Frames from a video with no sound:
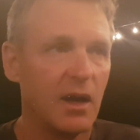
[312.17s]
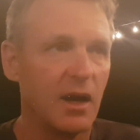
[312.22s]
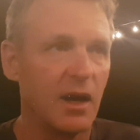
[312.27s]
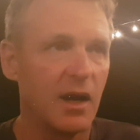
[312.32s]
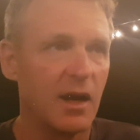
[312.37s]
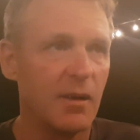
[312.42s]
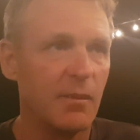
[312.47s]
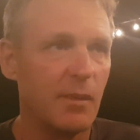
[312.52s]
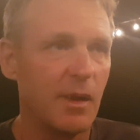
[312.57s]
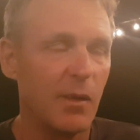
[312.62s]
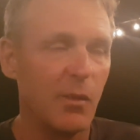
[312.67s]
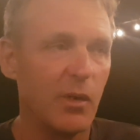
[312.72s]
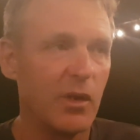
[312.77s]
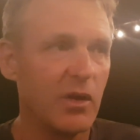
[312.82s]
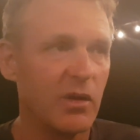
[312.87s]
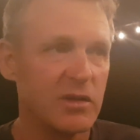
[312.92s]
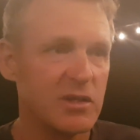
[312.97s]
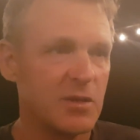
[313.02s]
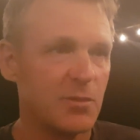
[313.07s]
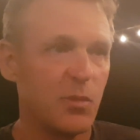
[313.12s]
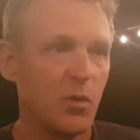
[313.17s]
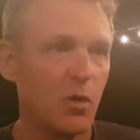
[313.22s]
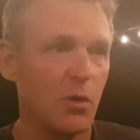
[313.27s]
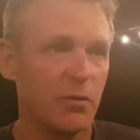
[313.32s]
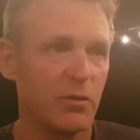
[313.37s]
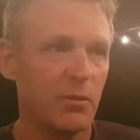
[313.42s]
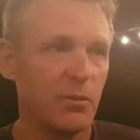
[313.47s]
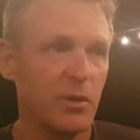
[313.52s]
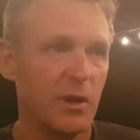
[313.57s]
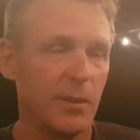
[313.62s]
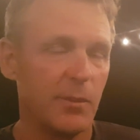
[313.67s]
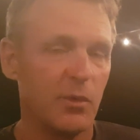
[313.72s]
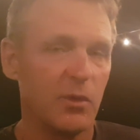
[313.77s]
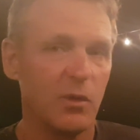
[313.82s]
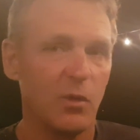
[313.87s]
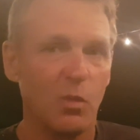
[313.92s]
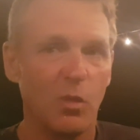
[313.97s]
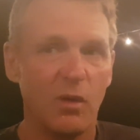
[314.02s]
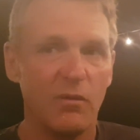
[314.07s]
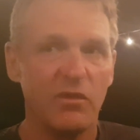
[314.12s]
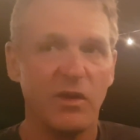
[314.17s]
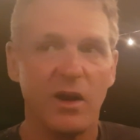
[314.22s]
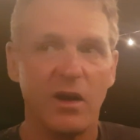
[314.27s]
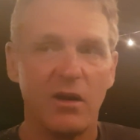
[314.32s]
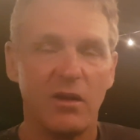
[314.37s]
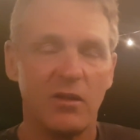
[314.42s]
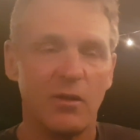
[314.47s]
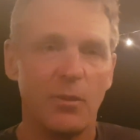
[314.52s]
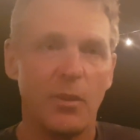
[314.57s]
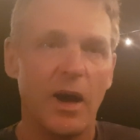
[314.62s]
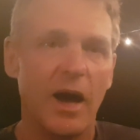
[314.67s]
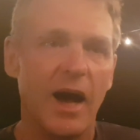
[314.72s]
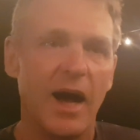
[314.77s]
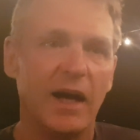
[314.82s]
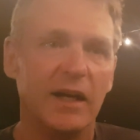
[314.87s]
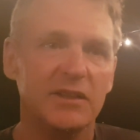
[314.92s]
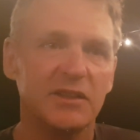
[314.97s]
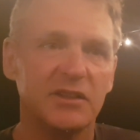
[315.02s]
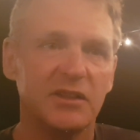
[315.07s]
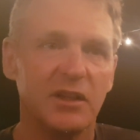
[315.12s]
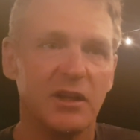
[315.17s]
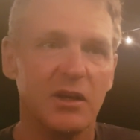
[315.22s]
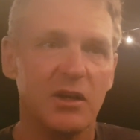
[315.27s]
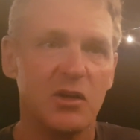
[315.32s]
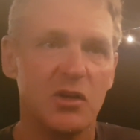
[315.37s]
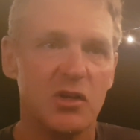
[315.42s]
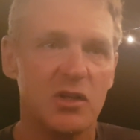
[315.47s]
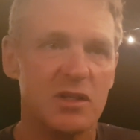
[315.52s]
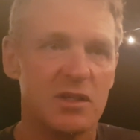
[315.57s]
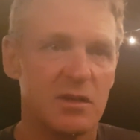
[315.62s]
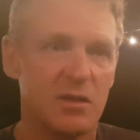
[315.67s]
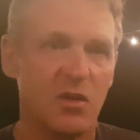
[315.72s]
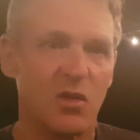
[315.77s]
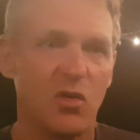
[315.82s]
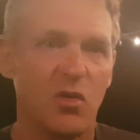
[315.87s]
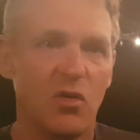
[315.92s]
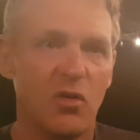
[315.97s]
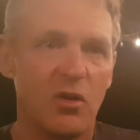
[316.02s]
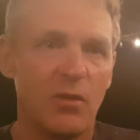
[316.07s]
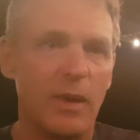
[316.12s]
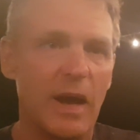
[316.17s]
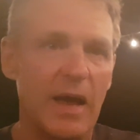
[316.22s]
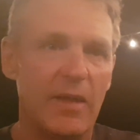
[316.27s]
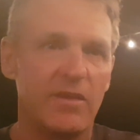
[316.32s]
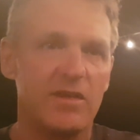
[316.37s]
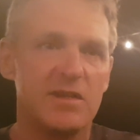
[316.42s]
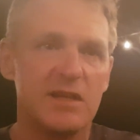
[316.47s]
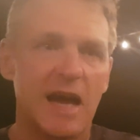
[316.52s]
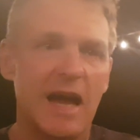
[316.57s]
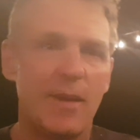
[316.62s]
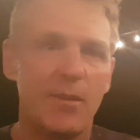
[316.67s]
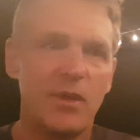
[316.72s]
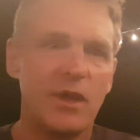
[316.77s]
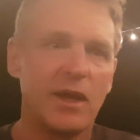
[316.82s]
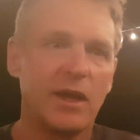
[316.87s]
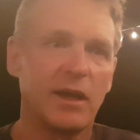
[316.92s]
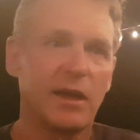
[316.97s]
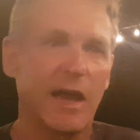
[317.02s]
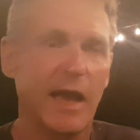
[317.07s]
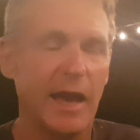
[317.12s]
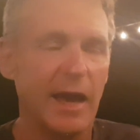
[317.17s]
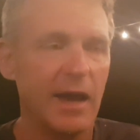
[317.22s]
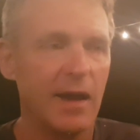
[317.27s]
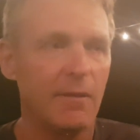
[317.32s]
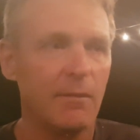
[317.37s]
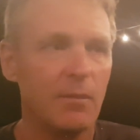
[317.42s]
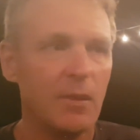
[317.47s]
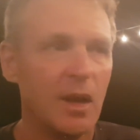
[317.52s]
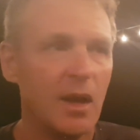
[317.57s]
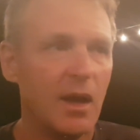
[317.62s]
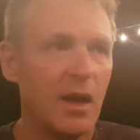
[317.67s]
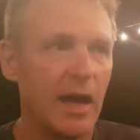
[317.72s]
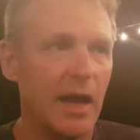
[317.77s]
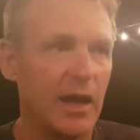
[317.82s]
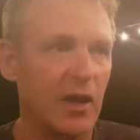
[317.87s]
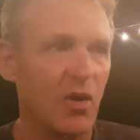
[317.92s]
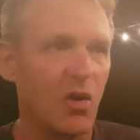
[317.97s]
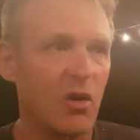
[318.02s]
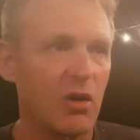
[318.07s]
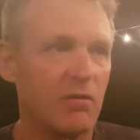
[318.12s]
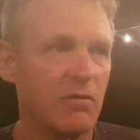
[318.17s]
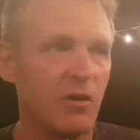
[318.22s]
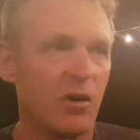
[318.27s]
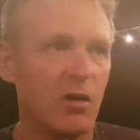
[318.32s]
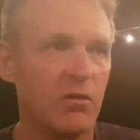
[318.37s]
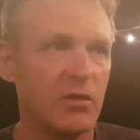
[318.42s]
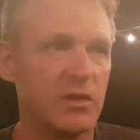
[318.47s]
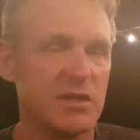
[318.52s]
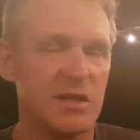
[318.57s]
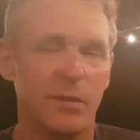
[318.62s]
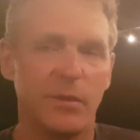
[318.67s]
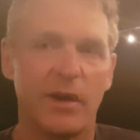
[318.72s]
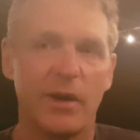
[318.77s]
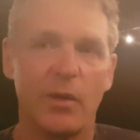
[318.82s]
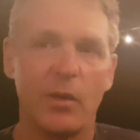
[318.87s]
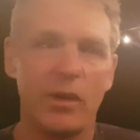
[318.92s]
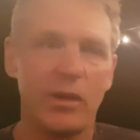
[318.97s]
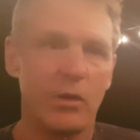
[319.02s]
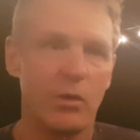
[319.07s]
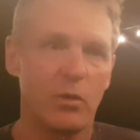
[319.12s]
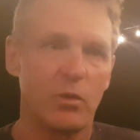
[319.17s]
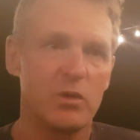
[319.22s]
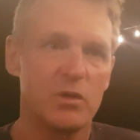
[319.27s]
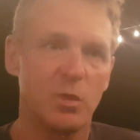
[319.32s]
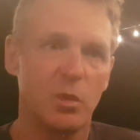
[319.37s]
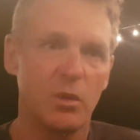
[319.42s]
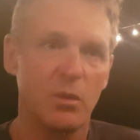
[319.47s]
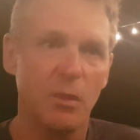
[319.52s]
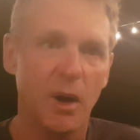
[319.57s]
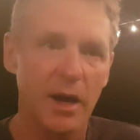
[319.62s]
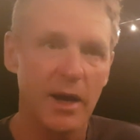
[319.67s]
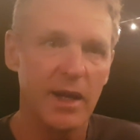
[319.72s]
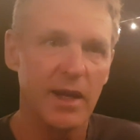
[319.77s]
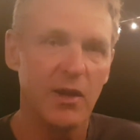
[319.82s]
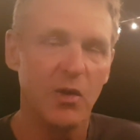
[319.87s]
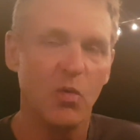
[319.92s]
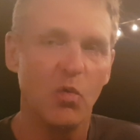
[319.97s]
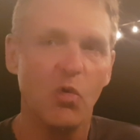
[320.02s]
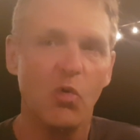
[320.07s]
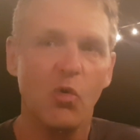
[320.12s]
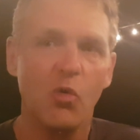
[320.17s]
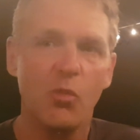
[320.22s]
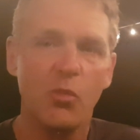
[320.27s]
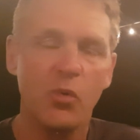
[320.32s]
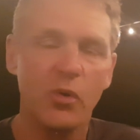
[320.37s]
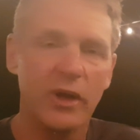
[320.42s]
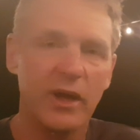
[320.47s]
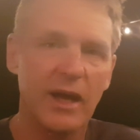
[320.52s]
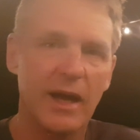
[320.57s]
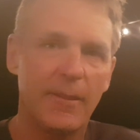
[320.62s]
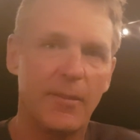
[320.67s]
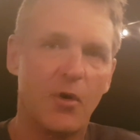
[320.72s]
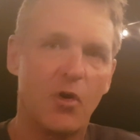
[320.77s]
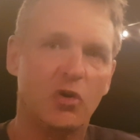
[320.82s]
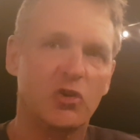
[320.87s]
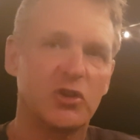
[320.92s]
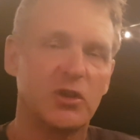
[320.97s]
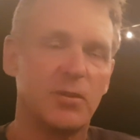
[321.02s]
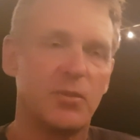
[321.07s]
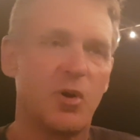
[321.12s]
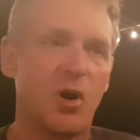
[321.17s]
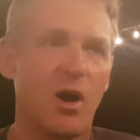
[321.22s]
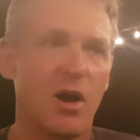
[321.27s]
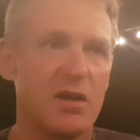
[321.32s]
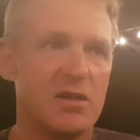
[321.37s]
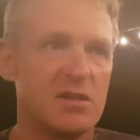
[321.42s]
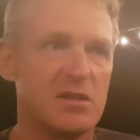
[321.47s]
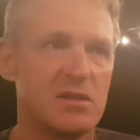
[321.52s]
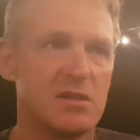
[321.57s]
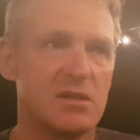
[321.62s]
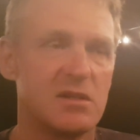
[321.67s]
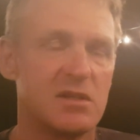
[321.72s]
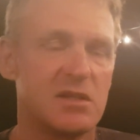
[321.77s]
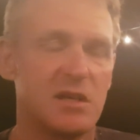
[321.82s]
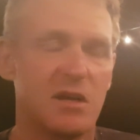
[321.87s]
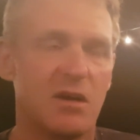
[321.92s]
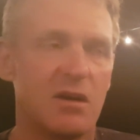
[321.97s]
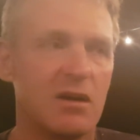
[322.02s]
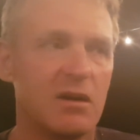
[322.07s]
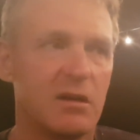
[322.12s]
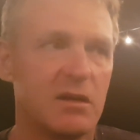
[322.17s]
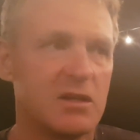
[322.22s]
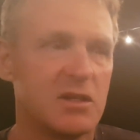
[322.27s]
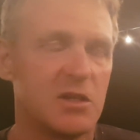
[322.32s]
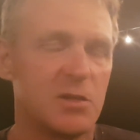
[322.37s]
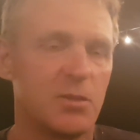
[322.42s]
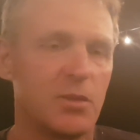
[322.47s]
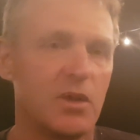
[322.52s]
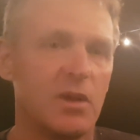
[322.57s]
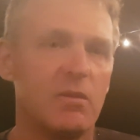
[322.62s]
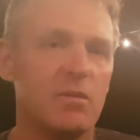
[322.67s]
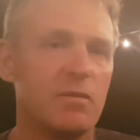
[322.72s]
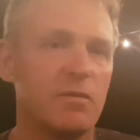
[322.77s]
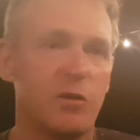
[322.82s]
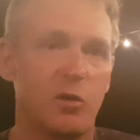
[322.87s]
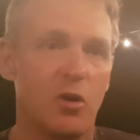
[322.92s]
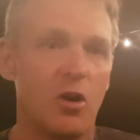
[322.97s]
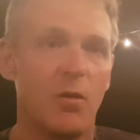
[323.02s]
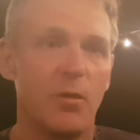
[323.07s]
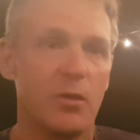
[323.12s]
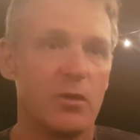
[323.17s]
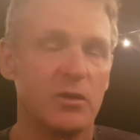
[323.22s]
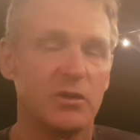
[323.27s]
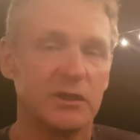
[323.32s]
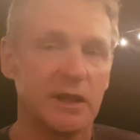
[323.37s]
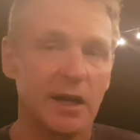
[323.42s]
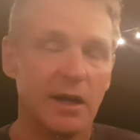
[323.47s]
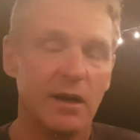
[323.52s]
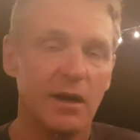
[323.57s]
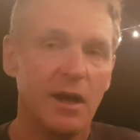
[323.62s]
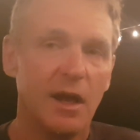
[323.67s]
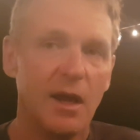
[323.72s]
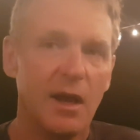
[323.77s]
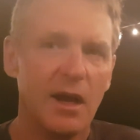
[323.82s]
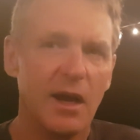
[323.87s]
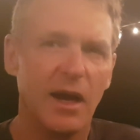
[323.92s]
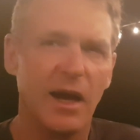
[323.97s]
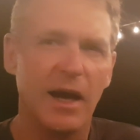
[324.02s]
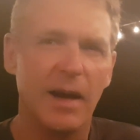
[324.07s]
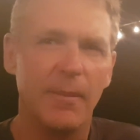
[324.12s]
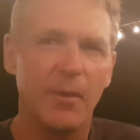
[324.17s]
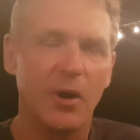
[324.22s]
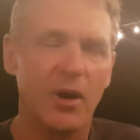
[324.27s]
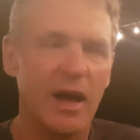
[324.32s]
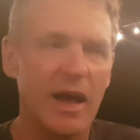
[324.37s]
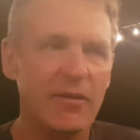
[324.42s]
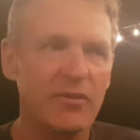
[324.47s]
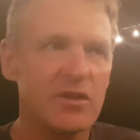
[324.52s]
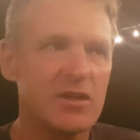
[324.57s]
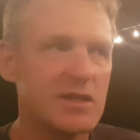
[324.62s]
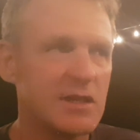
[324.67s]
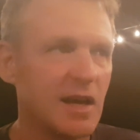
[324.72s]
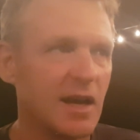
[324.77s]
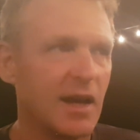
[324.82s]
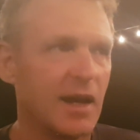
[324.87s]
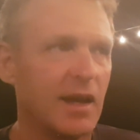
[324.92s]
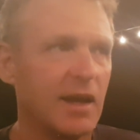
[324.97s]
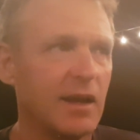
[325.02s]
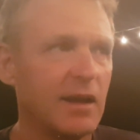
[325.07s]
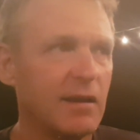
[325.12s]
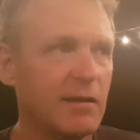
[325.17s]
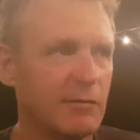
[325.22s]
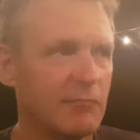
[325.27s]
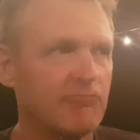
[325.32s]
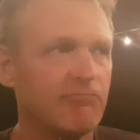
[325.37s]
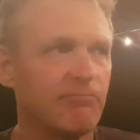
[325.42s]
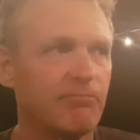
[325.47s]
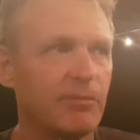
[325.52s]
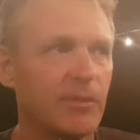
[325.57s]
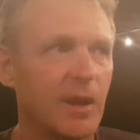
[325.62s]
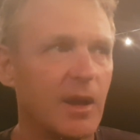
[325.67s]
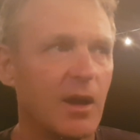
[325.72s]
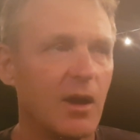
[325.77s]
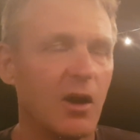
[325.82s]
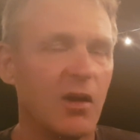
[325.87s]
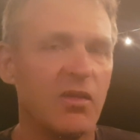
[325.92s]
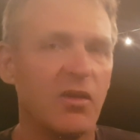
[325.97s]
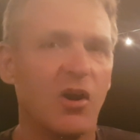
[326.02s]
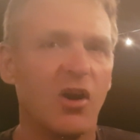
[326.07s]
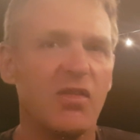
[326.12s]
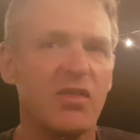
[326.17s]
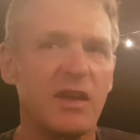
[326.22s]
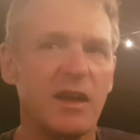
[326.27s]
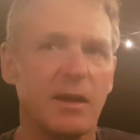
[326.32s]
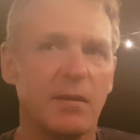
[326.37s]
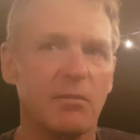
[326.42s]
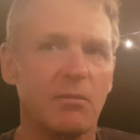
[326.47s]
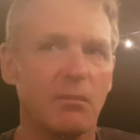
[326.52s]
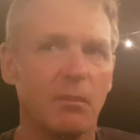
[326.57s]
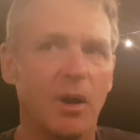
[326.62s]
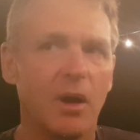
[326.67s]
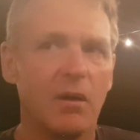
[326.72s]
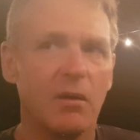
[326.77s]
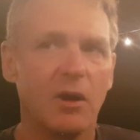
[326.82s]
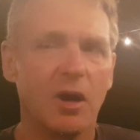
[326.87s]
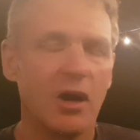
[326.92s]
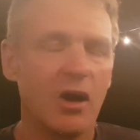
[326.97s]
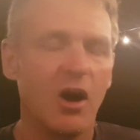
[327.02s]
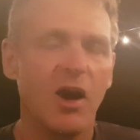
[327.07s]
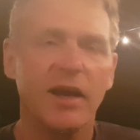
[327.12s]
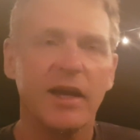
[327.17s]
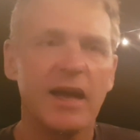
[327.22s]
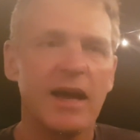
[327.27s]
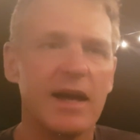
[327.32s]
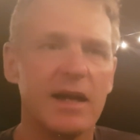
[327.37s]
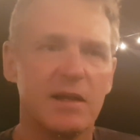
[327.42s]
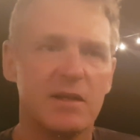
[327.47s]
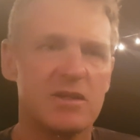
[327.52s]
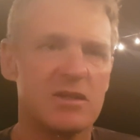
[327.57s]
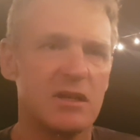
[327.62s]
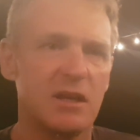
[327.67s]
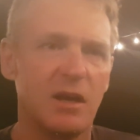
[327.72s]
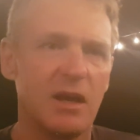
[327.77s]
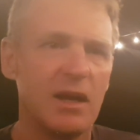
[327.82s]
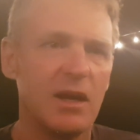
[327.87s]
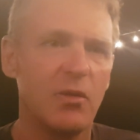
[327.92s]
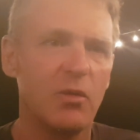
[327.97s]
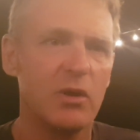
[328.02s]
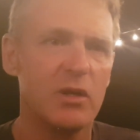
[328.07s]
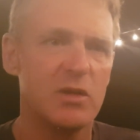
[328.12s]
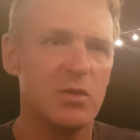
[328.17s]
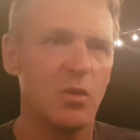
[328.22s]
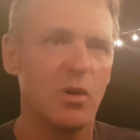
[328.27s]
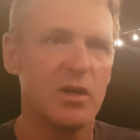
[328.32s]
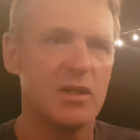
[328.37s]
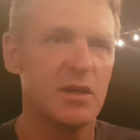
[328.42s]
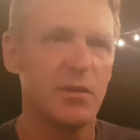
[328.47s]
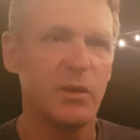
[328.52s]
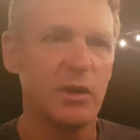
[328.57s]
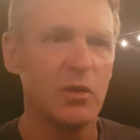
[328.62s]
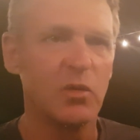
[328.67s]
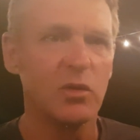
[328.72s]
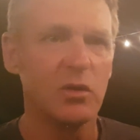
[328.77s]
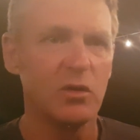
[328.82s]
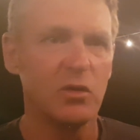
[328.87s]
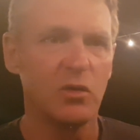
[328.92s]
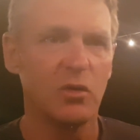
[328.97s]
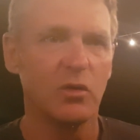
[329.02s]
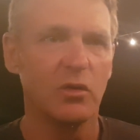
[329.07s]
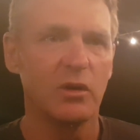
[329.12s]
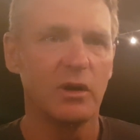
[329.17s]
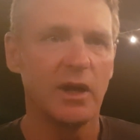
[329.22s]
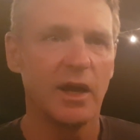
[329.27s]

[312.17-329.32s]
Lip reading: And we got support from people that we've known in the past that just heard about this happening and got involved in some way, whether it was with money or putting up auction prizes and so on. It's just been phenomenal. So I'd have to say, I think I can't see any reason why somebody couldn't do it.